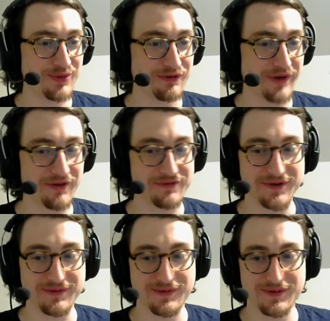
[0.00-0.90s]
irrelevant
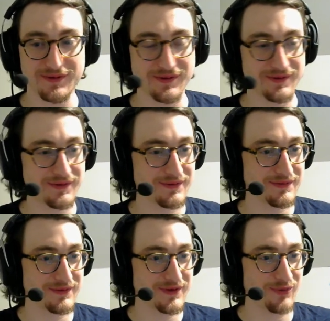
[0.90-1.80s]

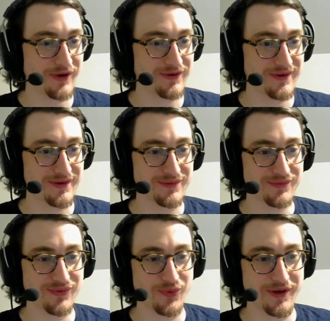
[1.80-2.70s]
compared to
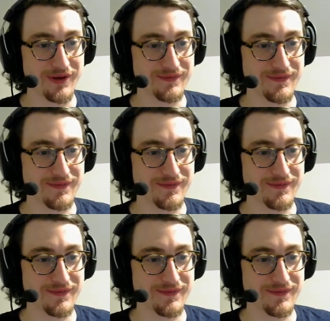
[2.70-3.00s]
what